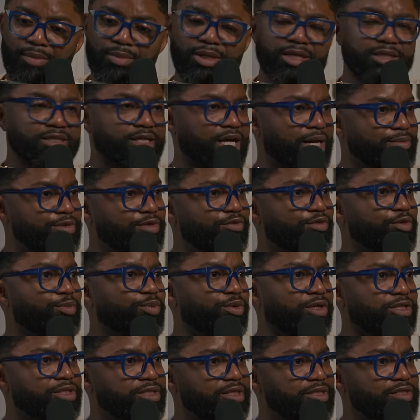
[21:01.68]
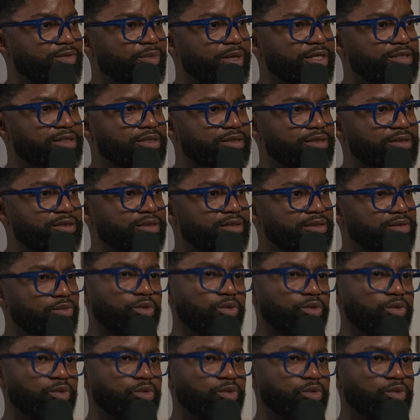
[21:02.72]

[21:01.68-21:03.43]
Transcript: many times have you preached this message?